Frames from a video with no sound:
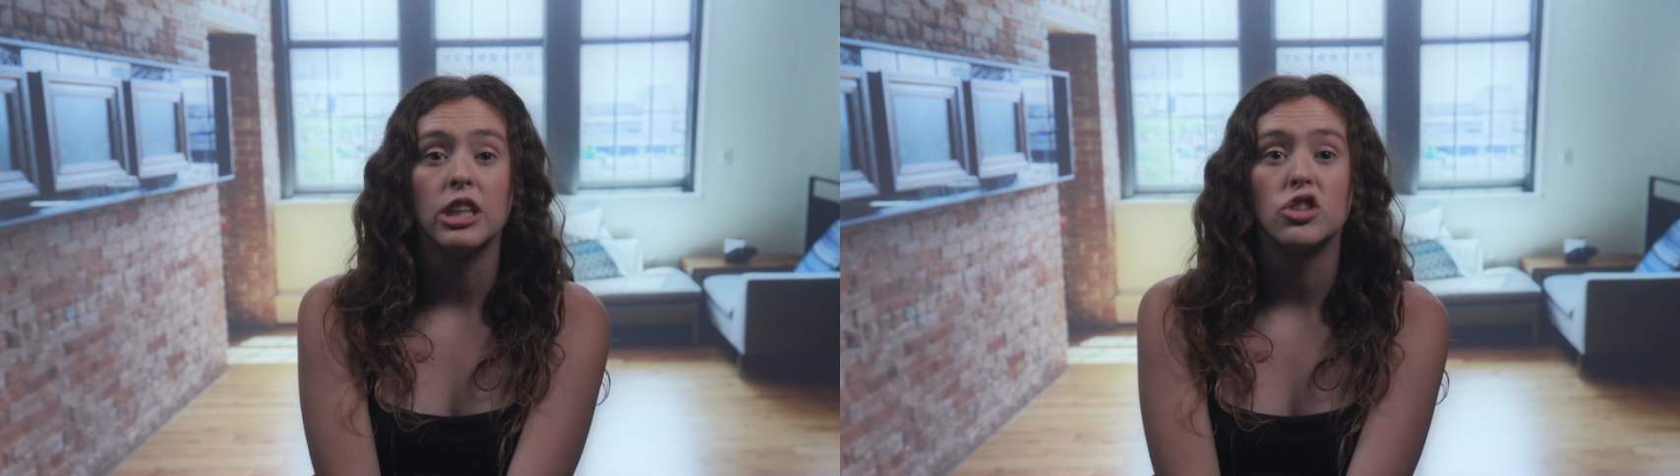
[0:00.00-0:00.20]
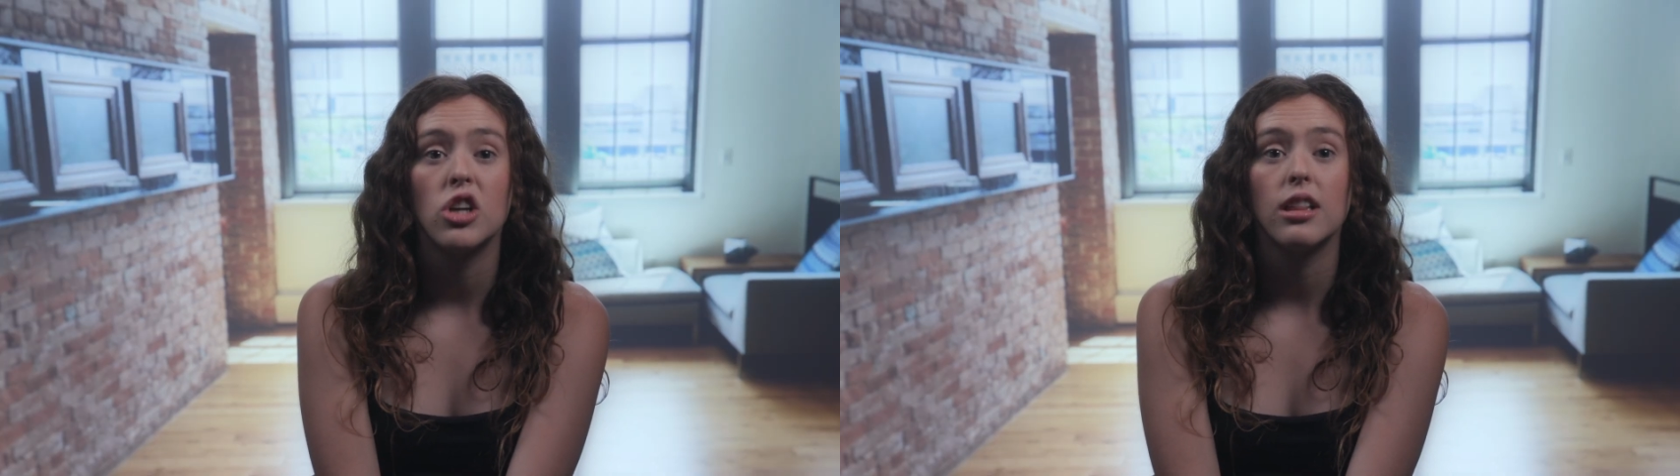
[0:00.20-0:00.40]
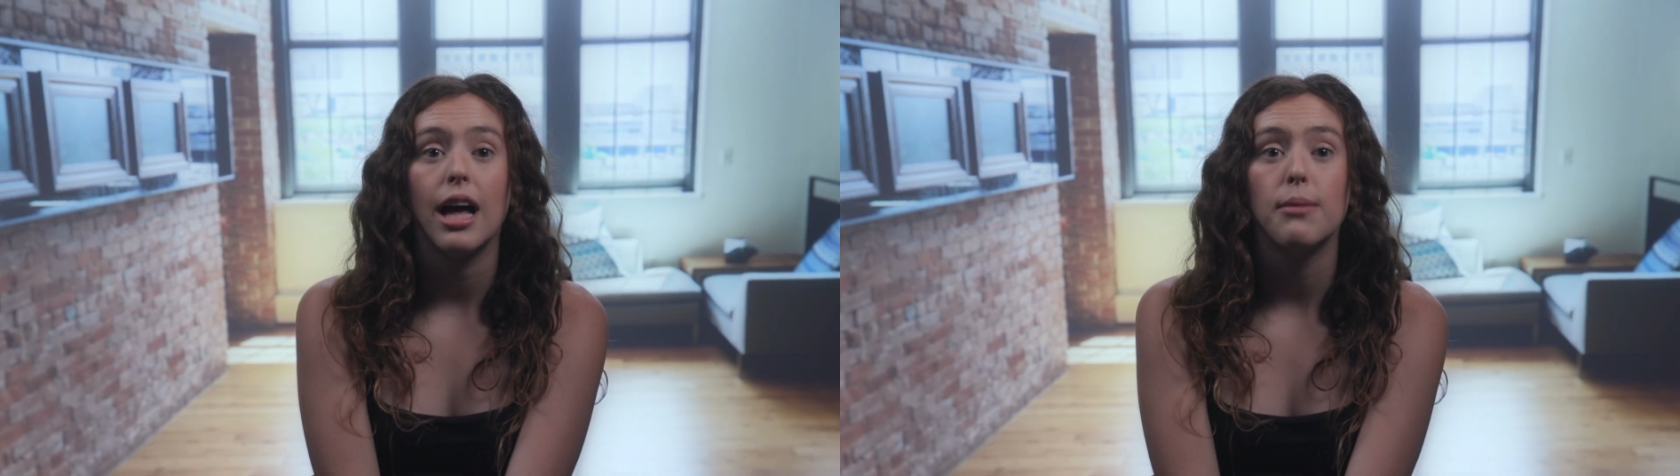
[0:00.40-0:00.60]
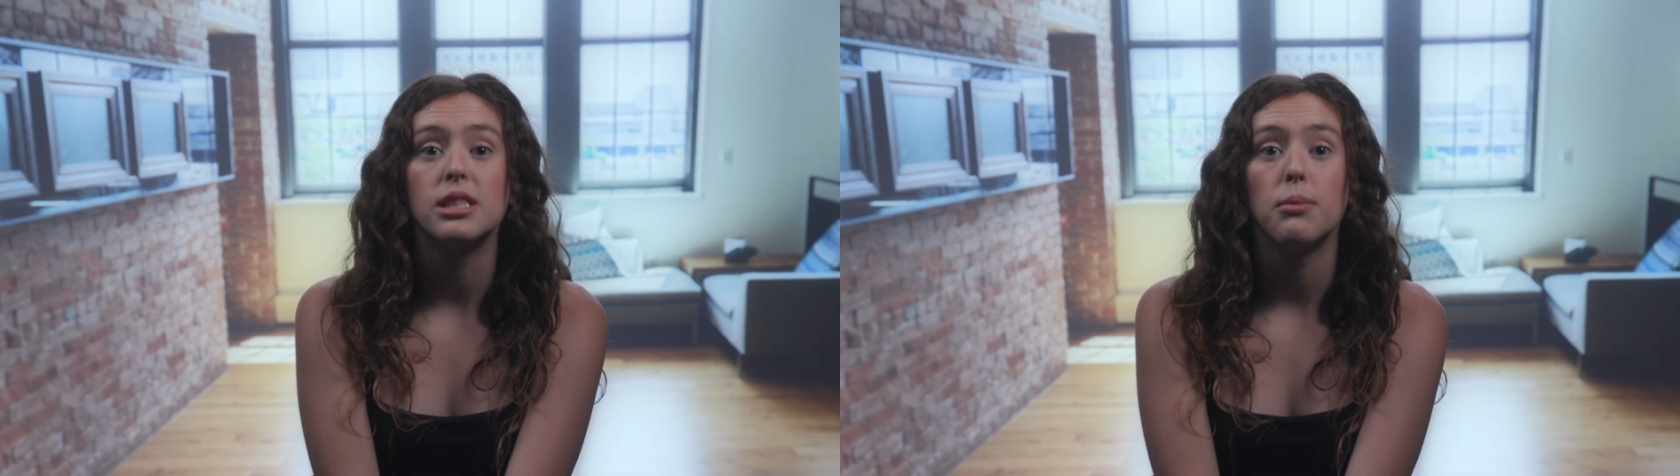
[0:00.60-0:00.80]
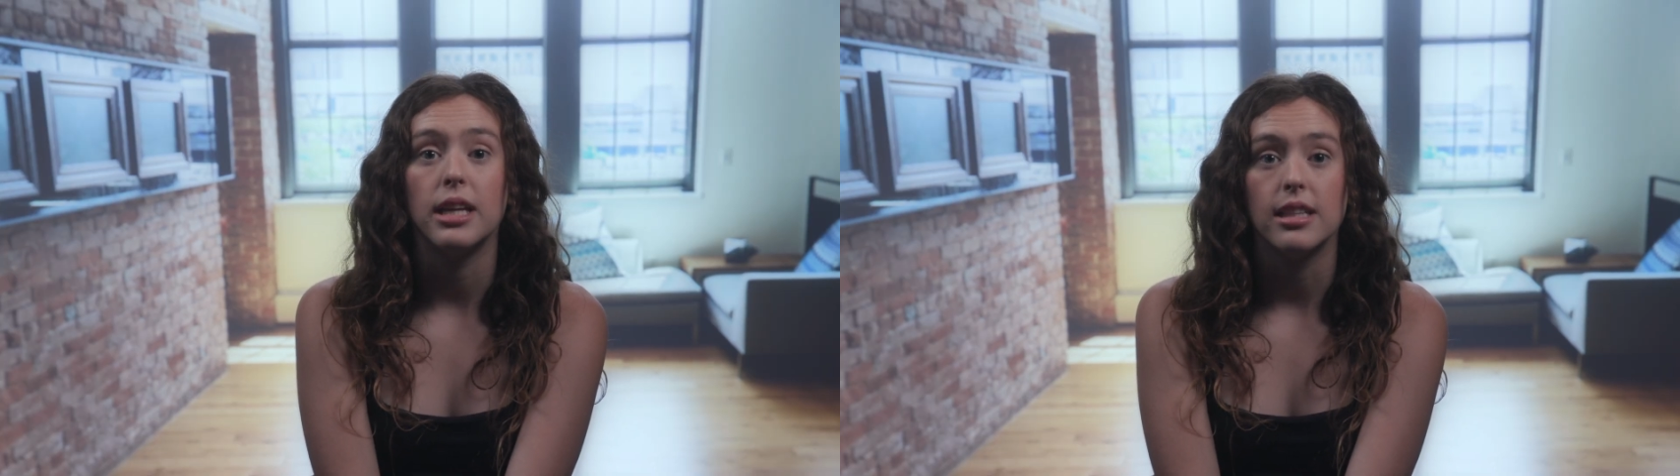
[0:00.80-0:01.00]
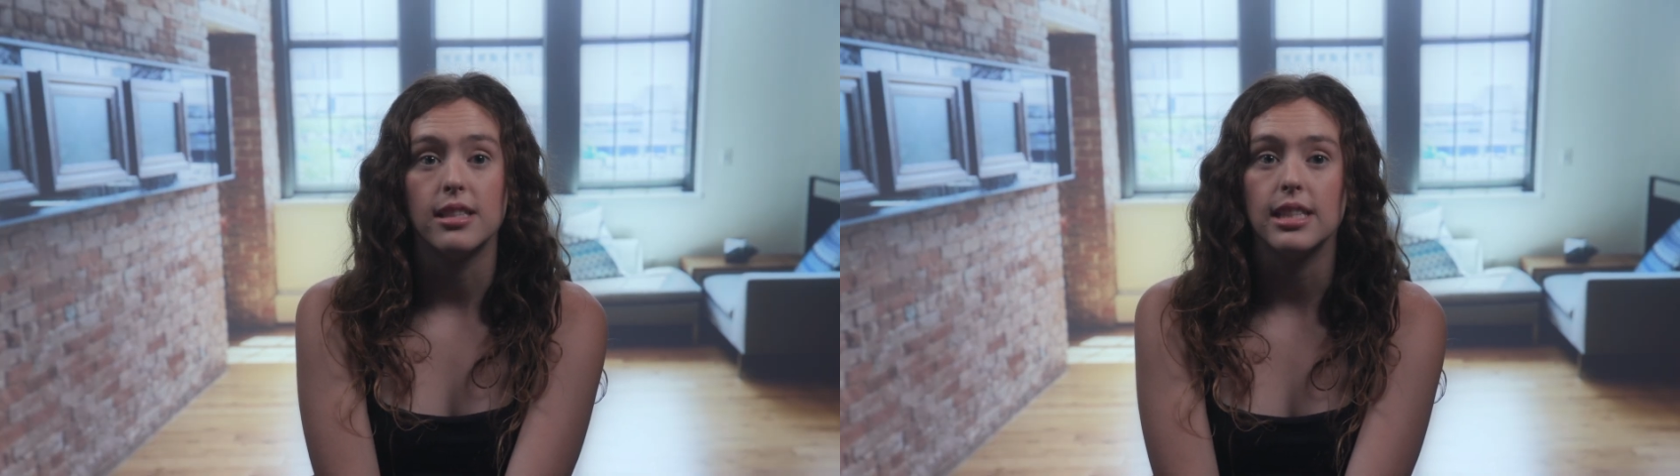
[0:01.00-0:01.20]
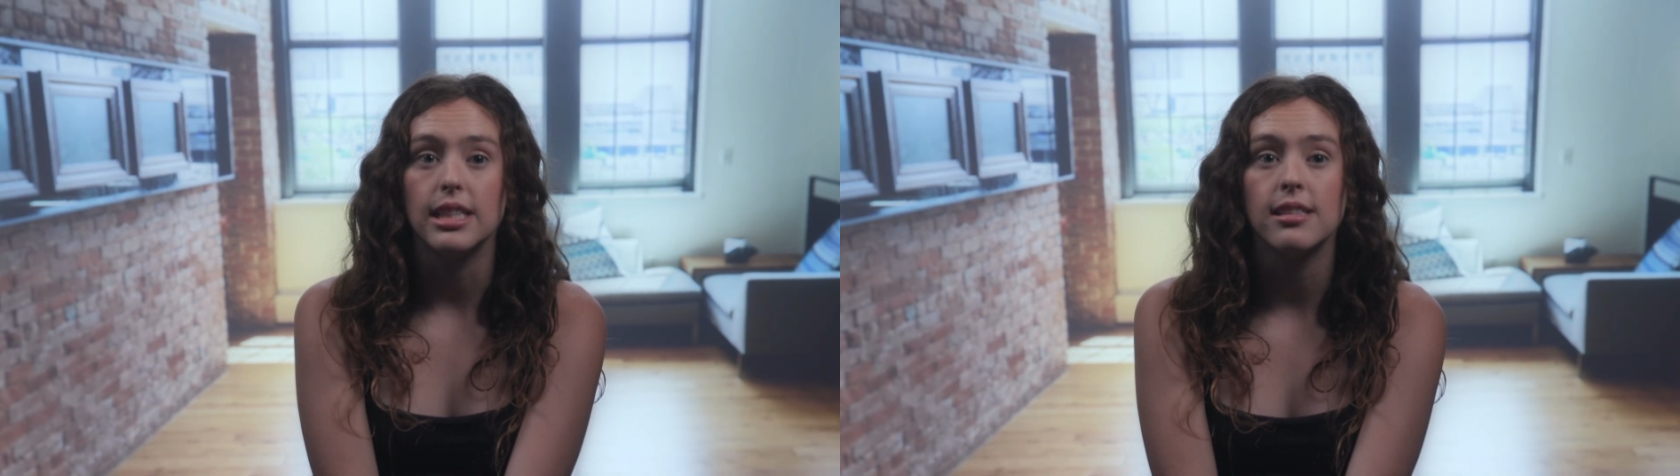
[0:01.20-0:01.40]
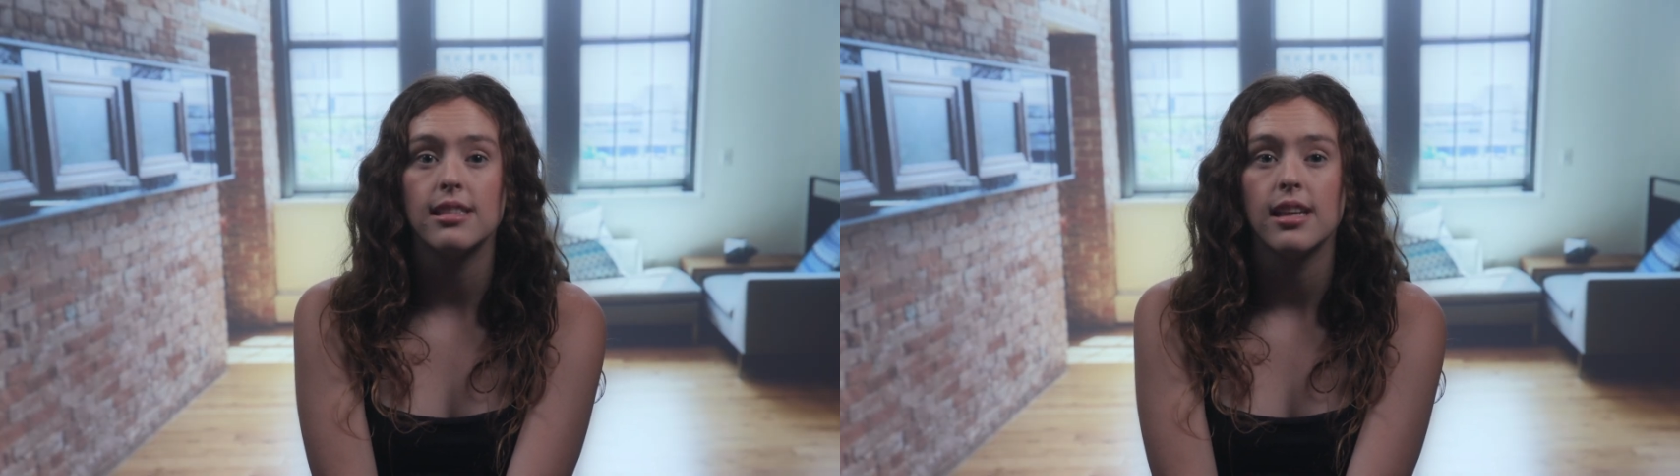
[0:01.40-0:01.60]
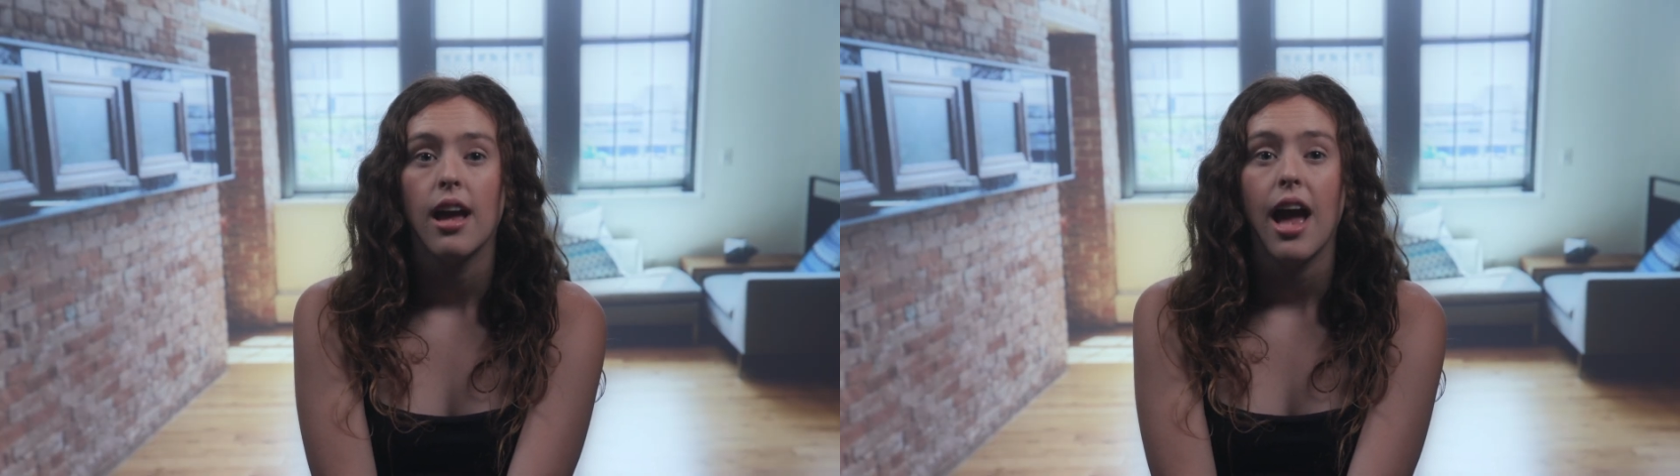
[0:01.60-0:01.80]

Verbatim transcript: InstructLab's dependencies